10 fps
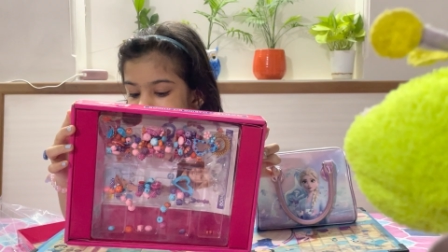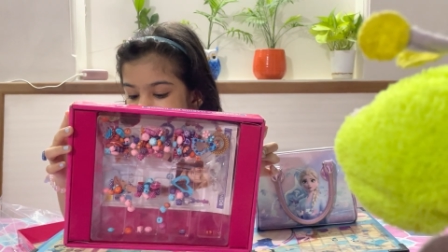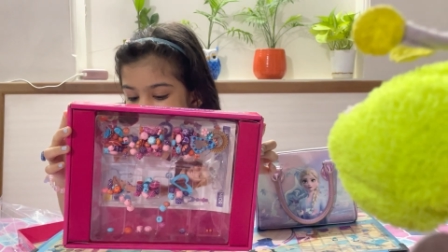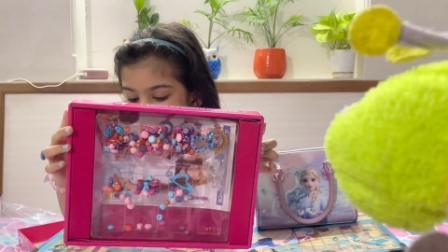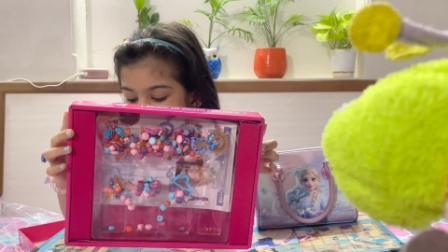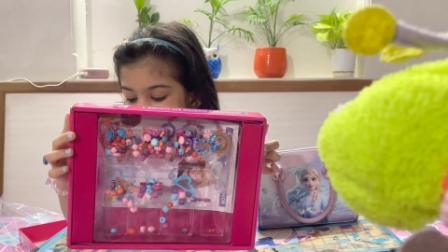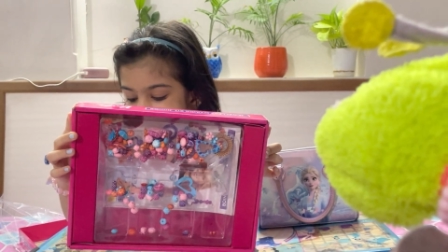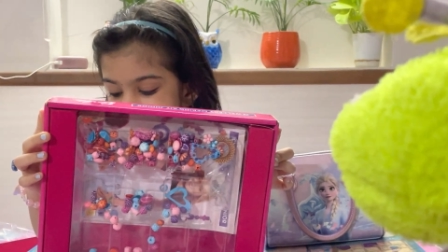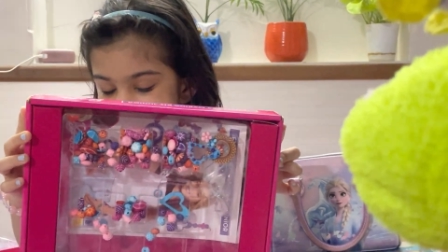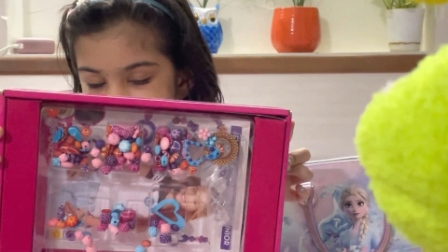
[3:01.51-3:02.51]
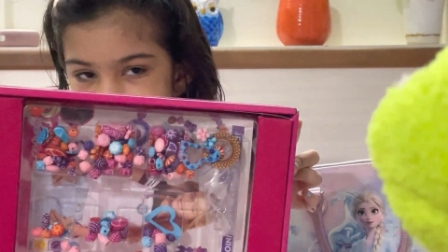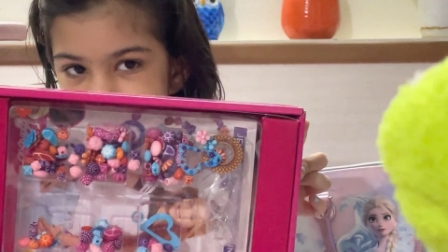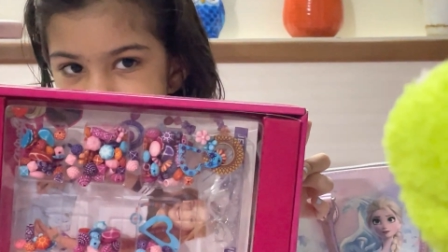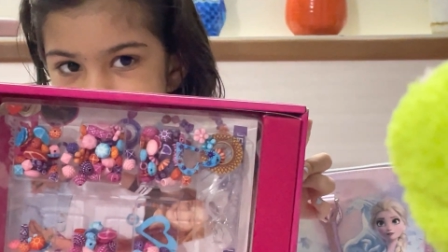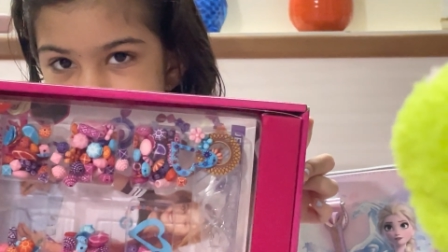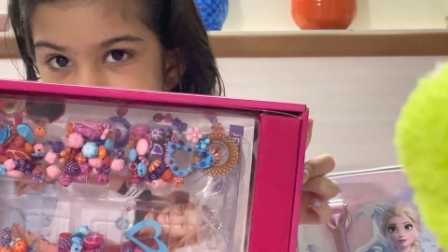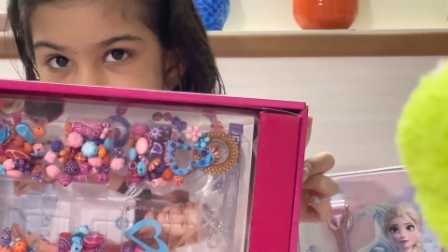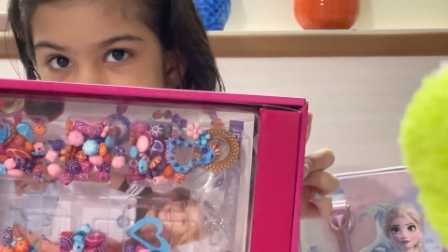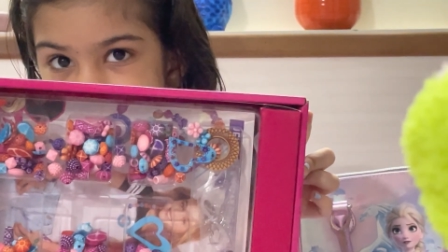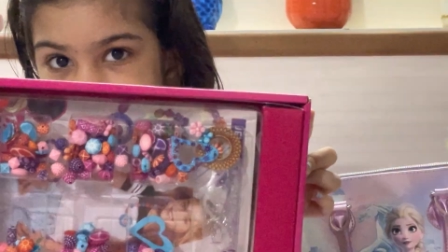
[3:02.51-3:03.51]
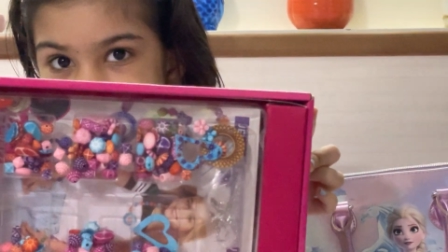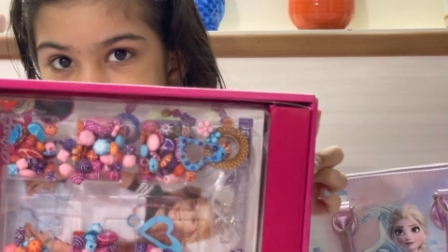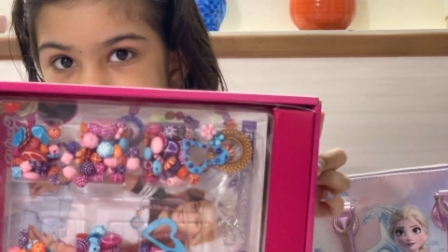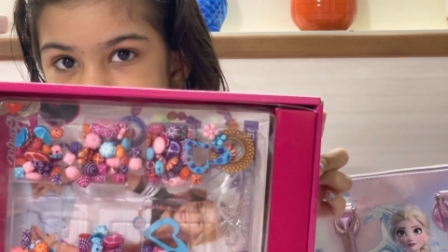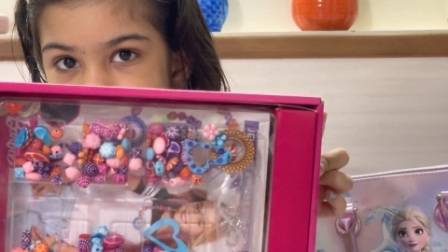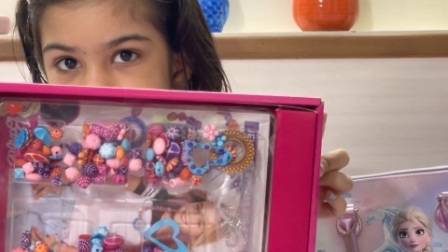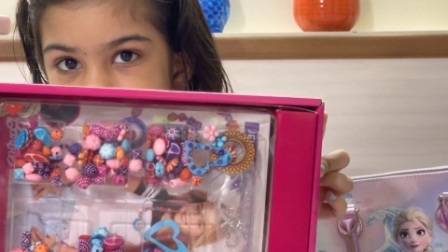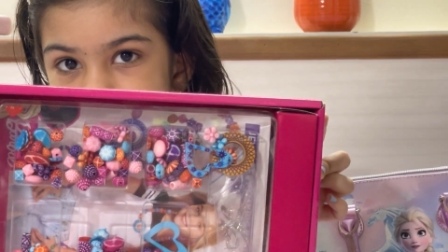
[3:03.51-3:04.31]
there's so many small pieces out